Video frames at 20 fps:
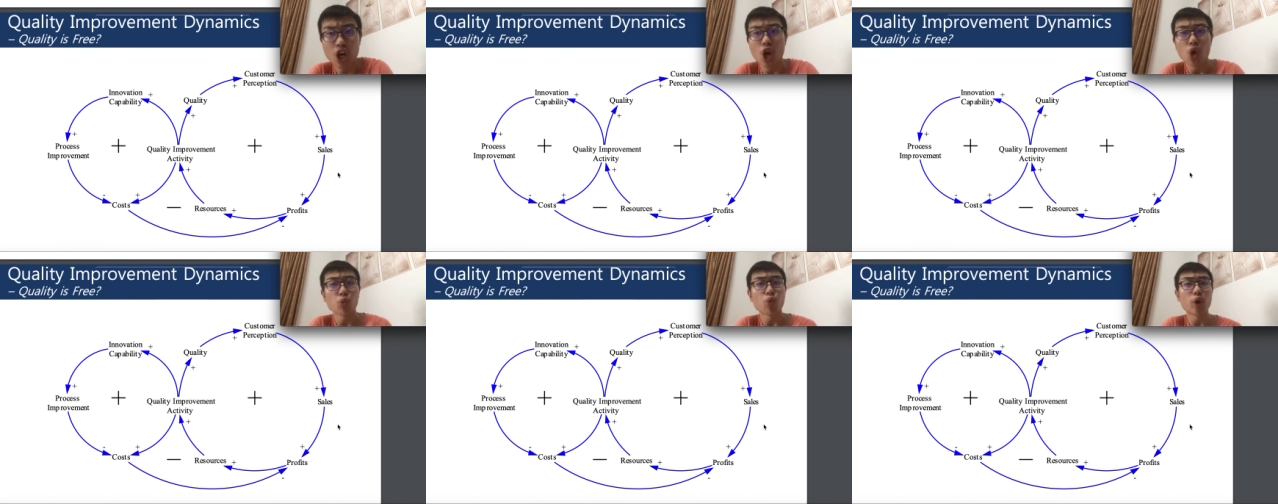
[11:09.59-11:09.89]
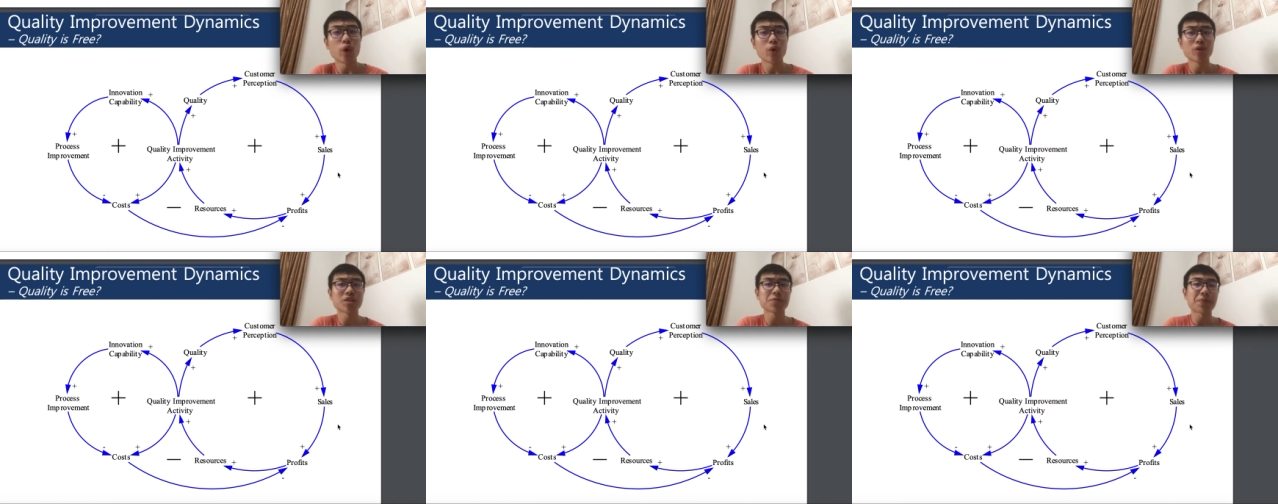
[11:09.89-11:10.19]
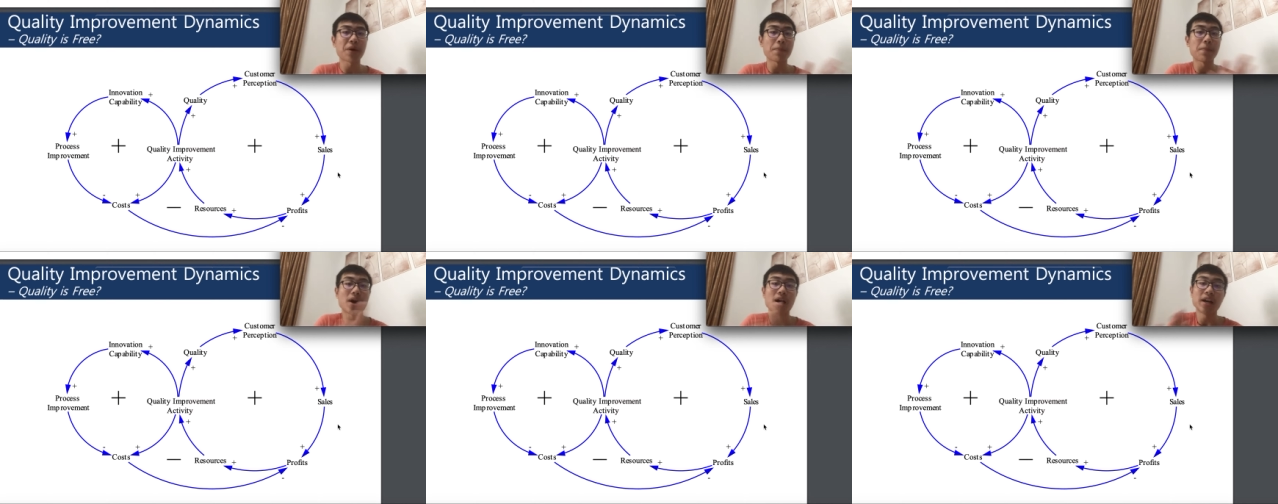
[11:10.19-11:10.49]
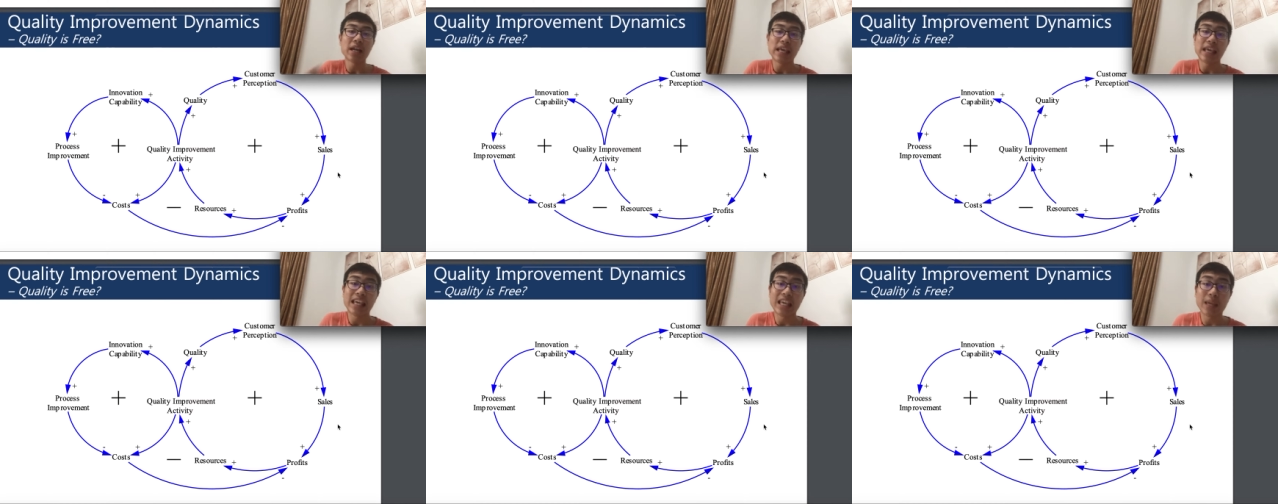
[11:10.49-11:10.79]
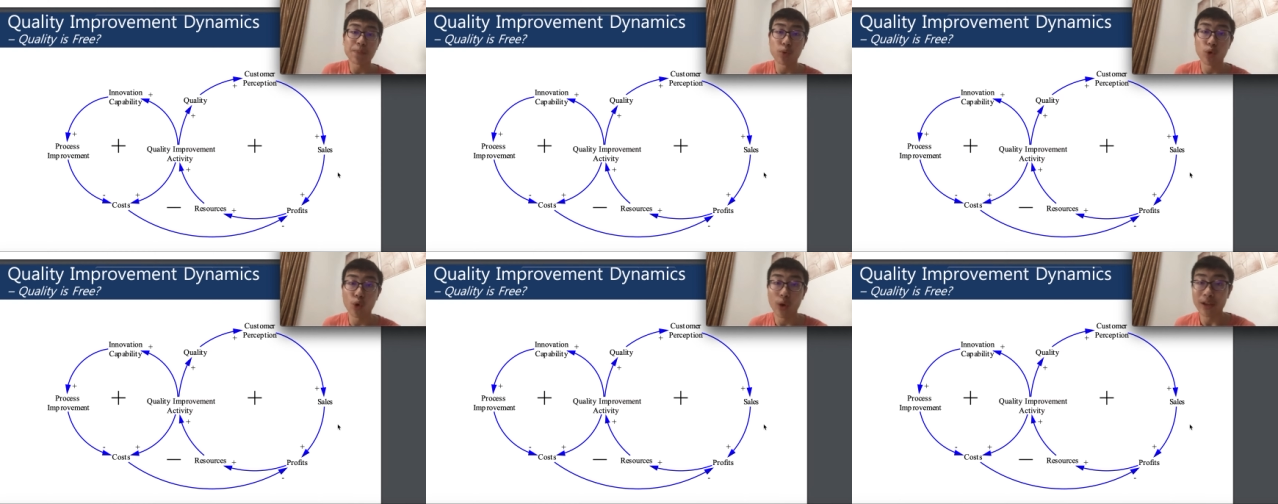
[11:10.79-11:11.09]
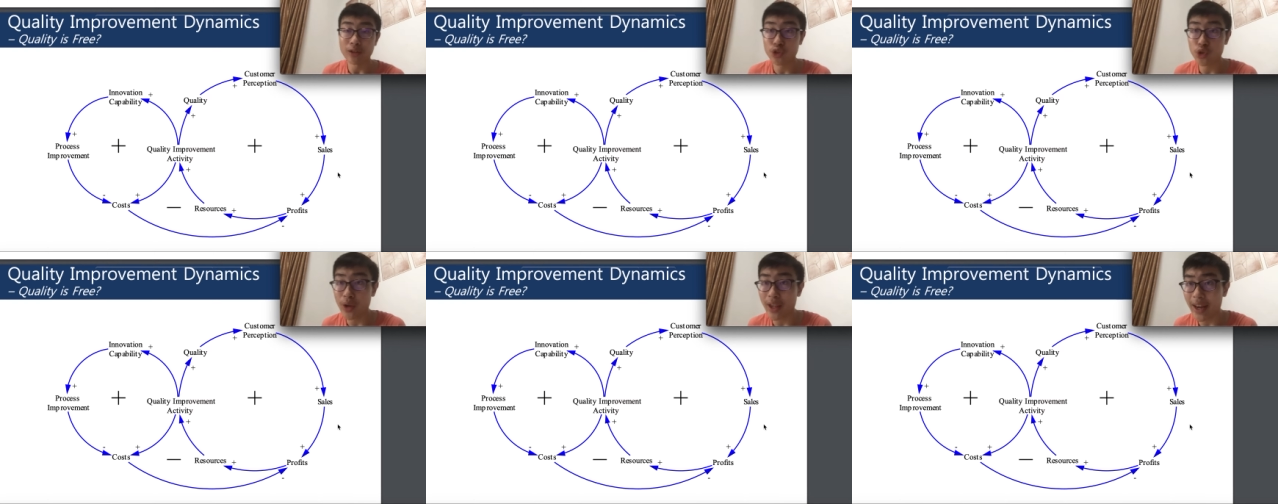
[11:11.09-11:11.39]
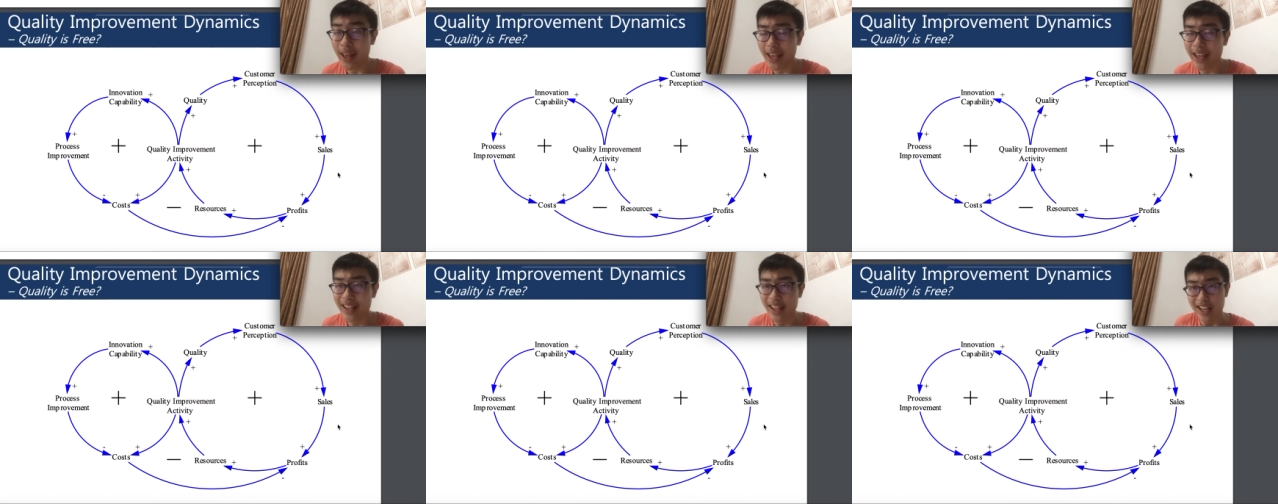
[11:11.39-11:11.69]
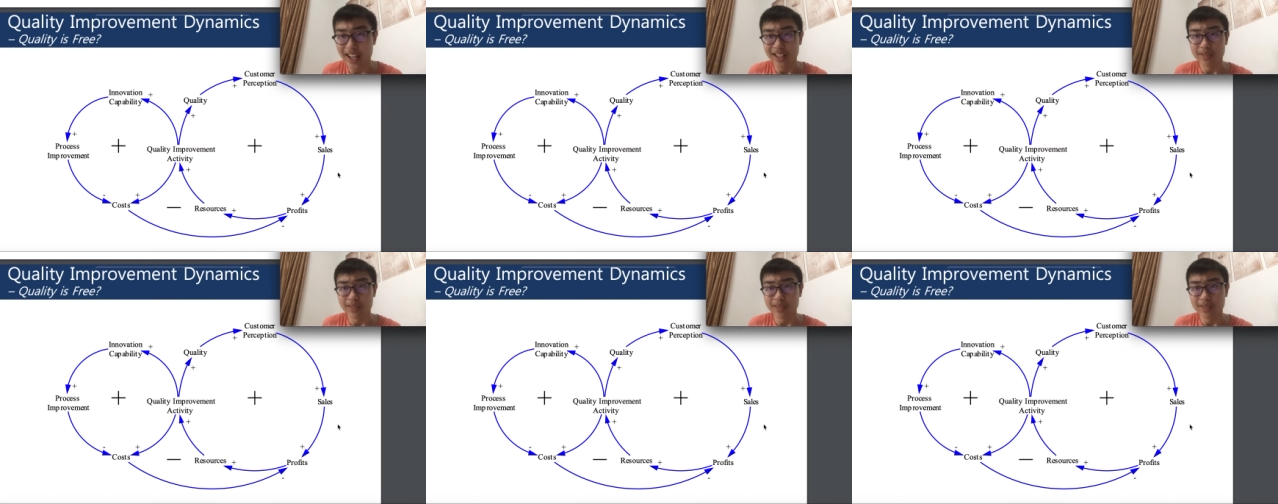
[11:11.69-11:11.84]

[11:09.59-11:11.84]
when you spend money in employee training,